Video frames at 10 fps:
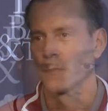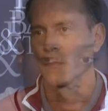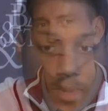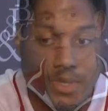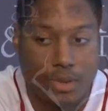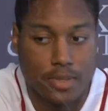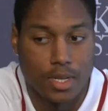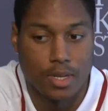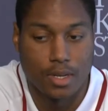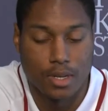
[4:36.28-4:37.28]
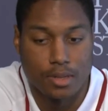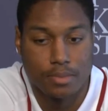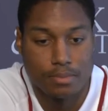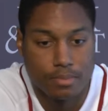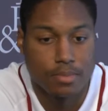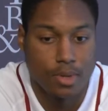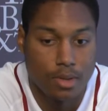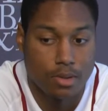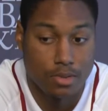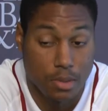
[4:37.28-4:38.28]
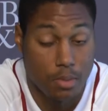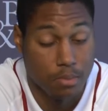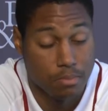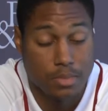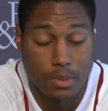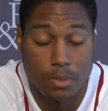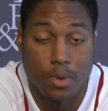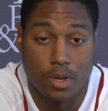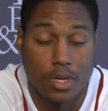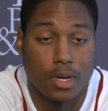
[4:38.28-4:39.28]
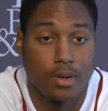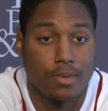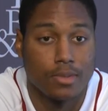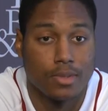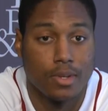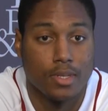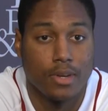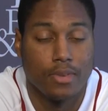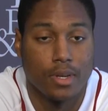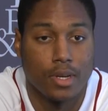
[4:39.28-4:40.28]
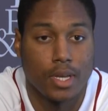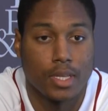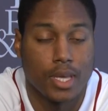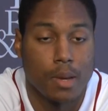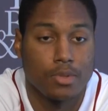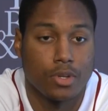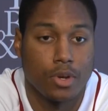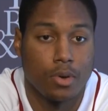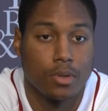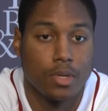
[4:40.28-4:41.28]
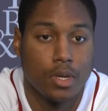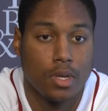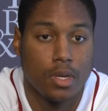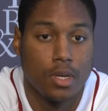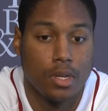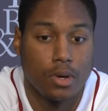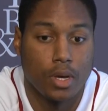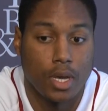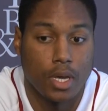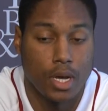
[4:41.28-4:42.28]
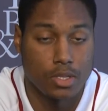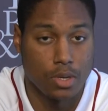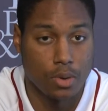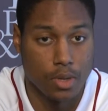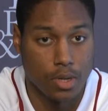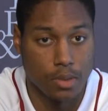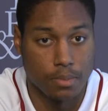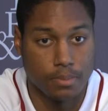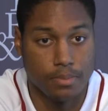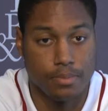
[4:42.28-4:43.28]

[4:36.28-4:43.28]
It's going to take some work now. He'll definitely get the chemistry going, you know, and get guys going